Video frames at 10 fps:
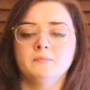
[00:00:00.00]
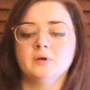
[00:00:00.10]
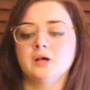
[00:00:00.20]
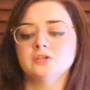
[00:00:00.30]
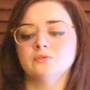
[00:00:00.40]

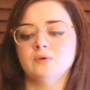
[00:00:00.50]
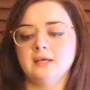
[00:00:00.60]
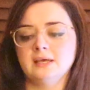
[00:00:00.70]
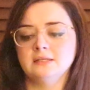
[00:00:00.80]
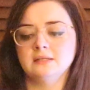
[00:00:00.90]
because you're
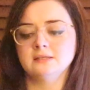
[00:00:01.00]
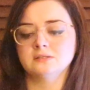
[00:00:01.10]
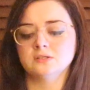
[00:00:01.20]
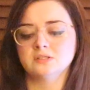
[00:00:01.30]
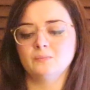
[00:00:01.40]
running into this,
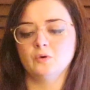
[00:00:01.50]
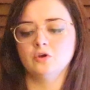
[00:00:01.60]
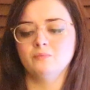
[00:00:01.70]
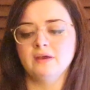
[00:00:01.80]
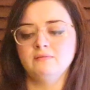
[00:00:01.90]
there's someone
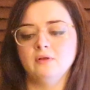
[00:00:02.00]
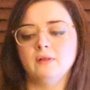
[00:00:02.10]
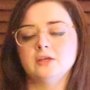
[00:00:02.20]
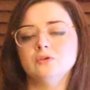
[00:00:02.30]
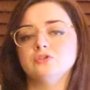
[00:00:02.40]
who may feel
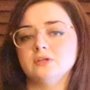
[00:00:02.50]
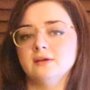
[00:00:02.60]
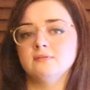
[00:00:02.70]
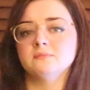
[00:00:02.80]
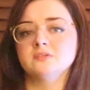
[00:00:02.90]
like you should
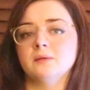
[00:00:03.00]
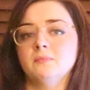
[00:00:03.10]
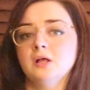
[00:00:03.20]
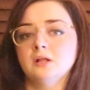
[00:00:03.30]
give them some.